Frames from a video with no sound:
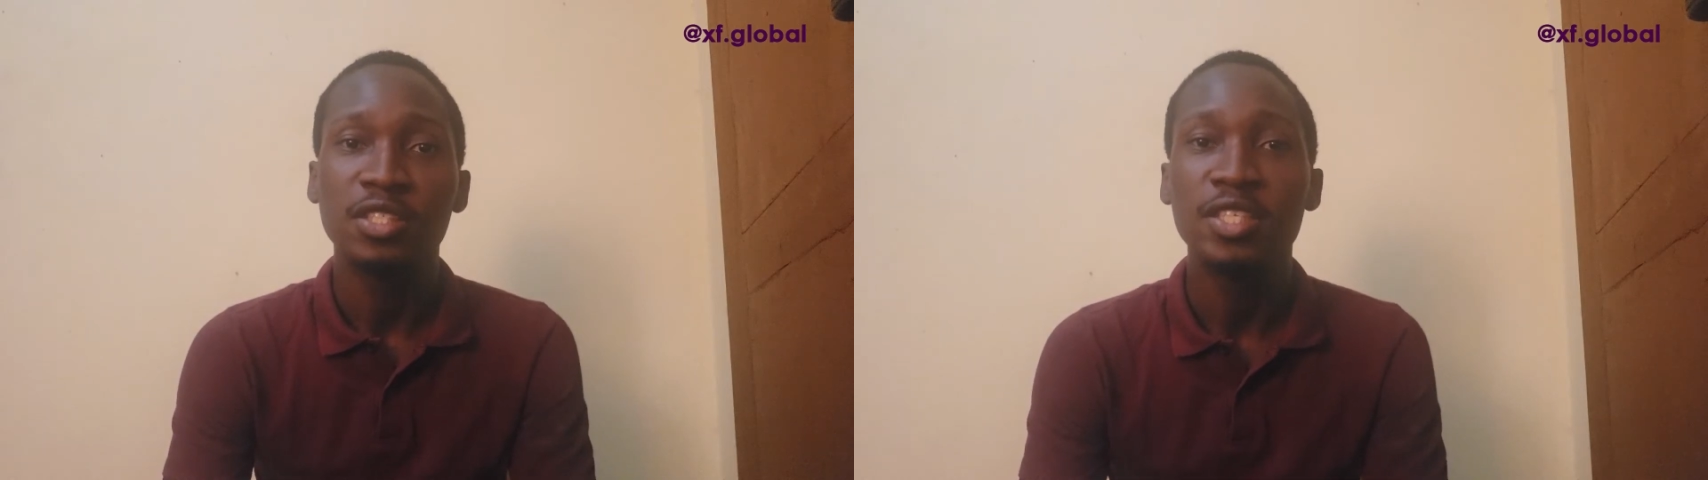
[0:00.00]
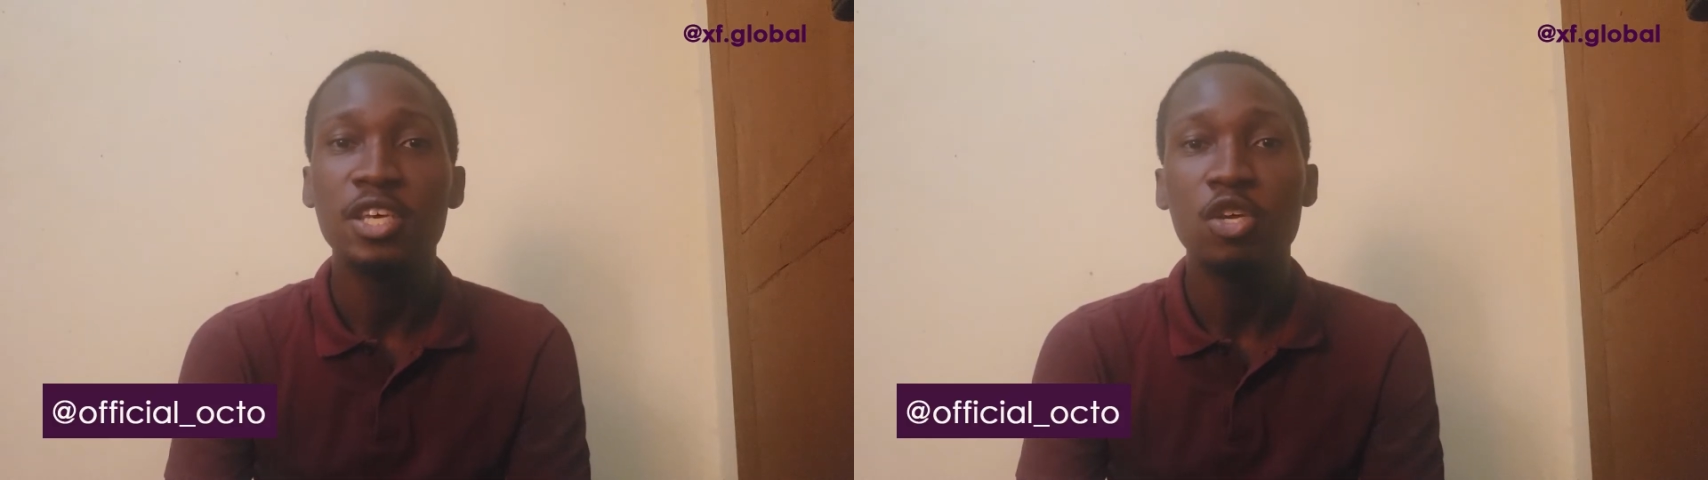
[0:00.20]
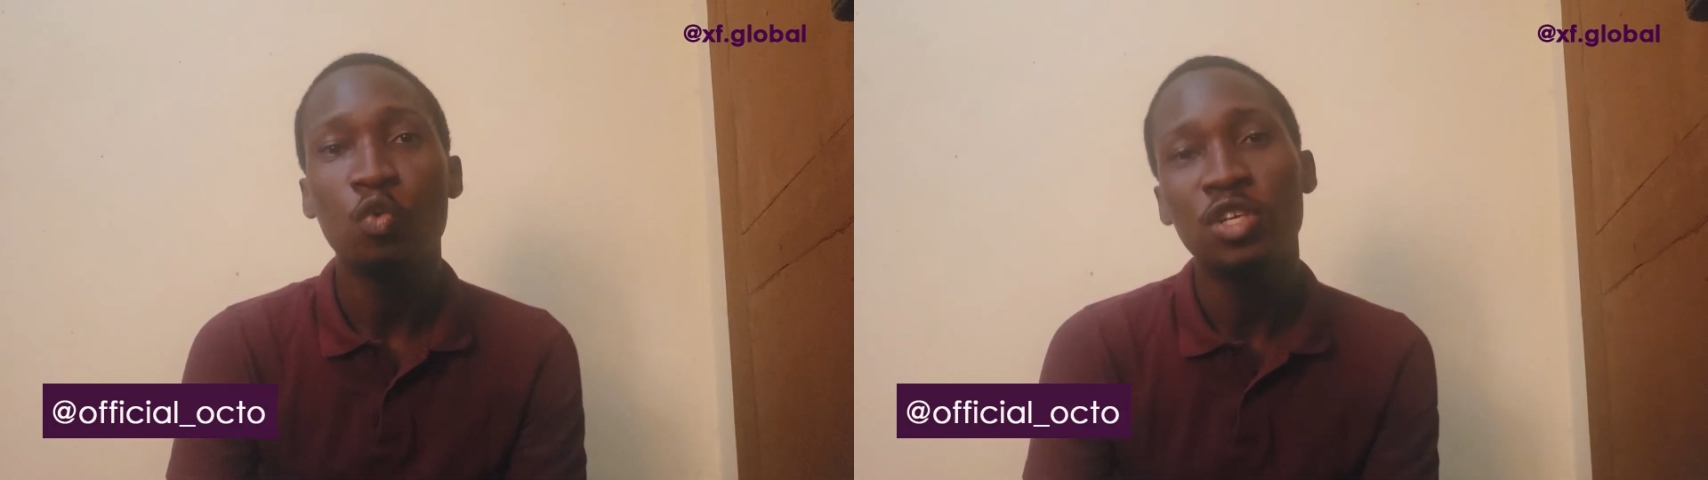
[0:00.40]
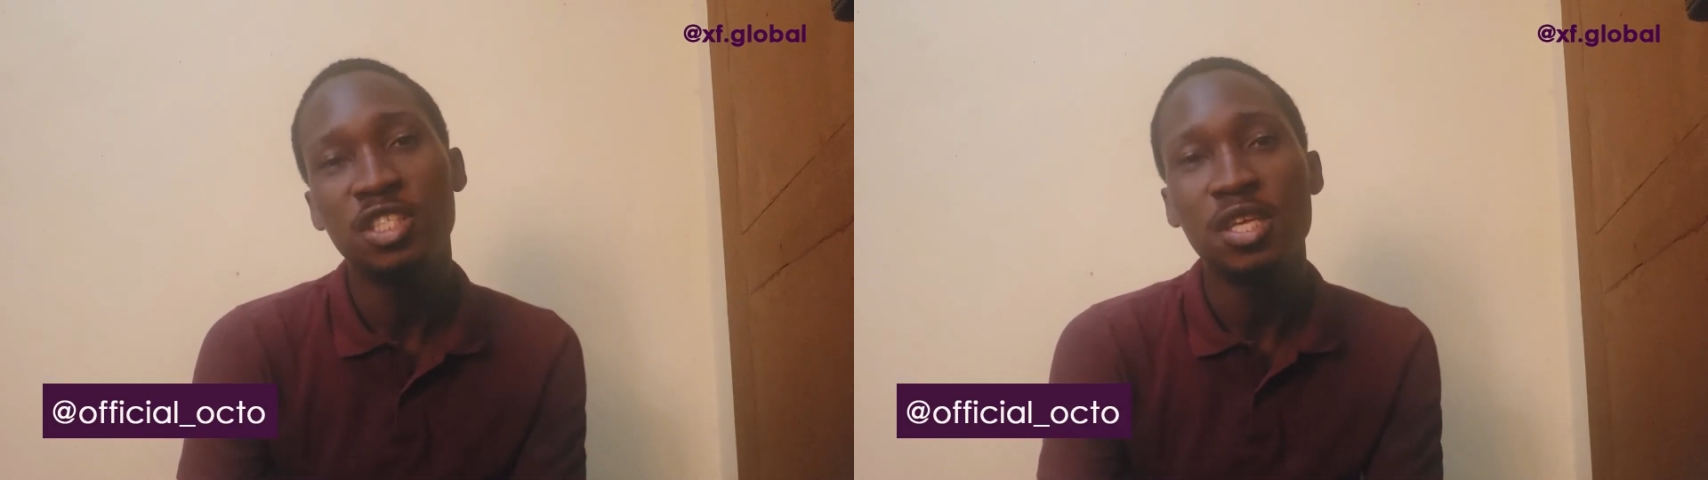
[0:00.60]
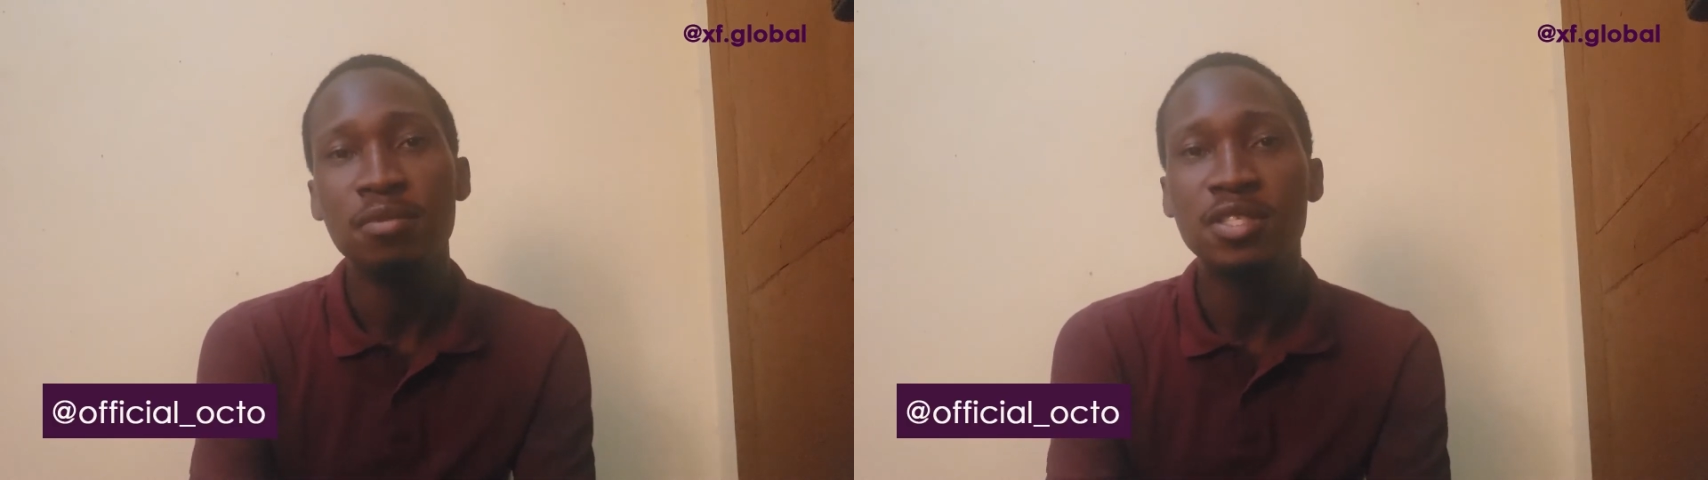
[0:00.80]
see which
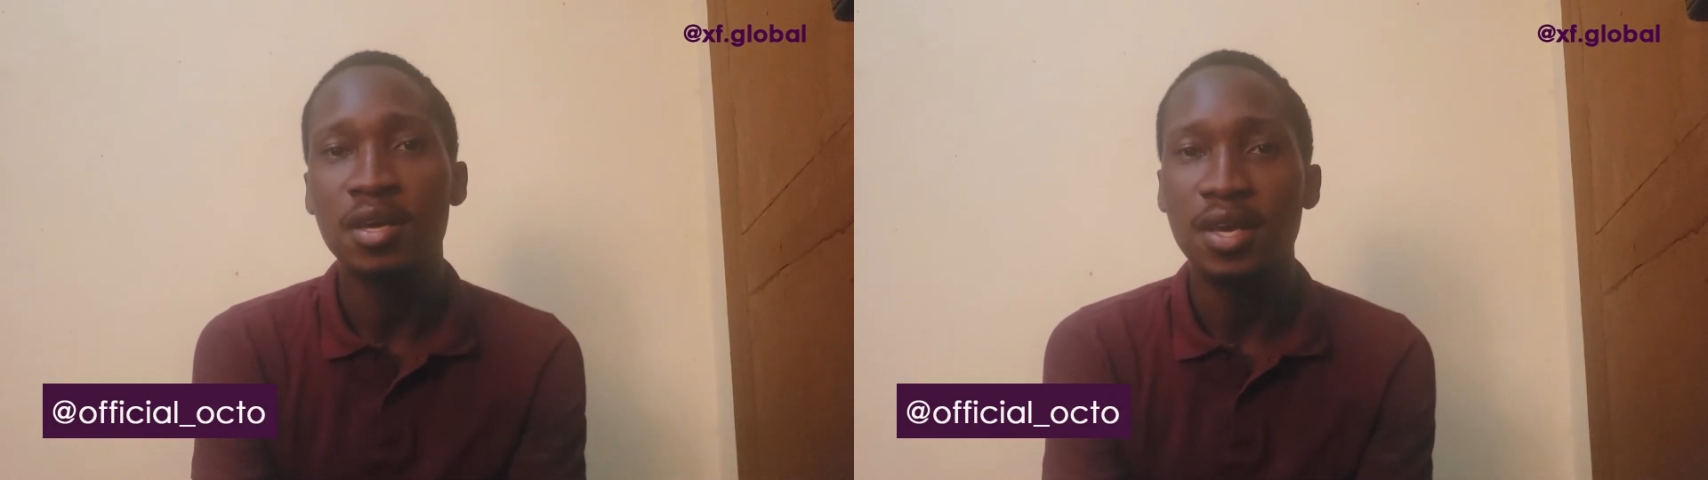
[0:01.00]
teams then